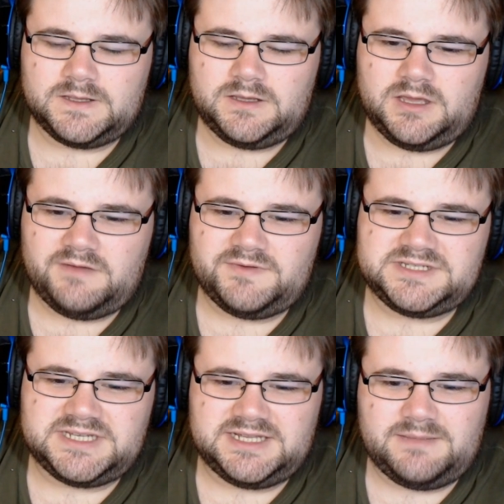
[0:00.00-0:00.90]
Have we
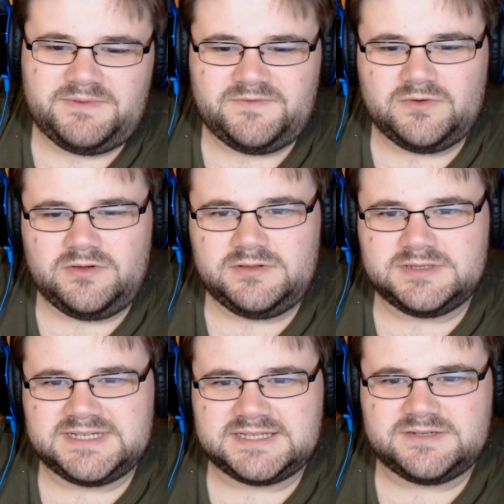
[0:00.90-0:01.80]
seen that before? The
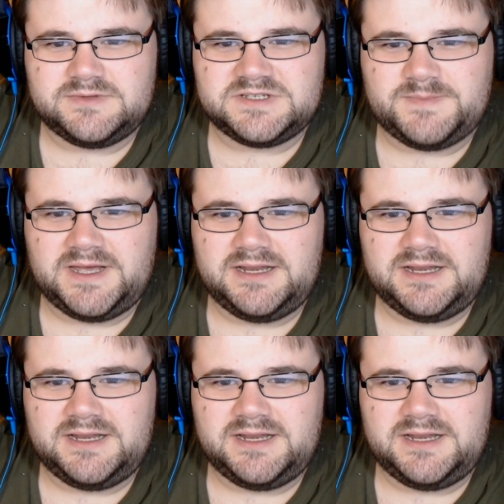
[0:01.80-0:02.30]
tattoo with the spider?